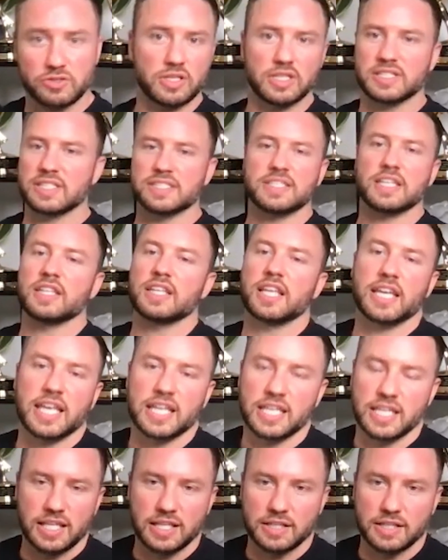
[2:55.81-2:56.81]
Because it's unlike
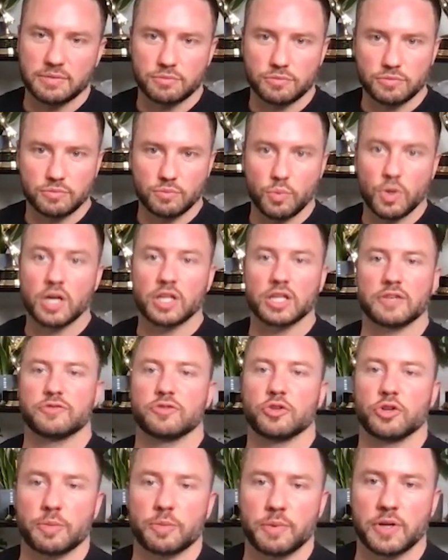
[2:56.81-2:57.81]
any wildlife
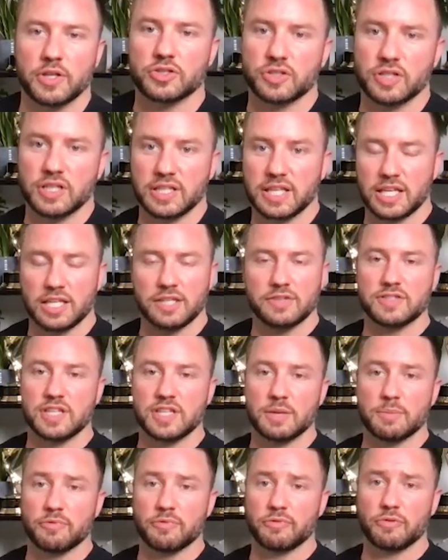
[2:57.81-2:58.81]
documentary that you've seen
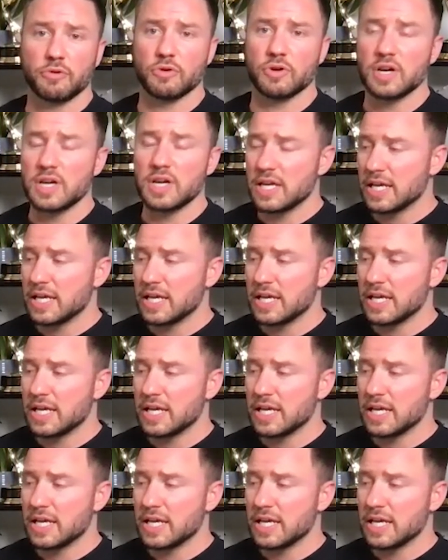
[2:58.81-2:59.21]
before.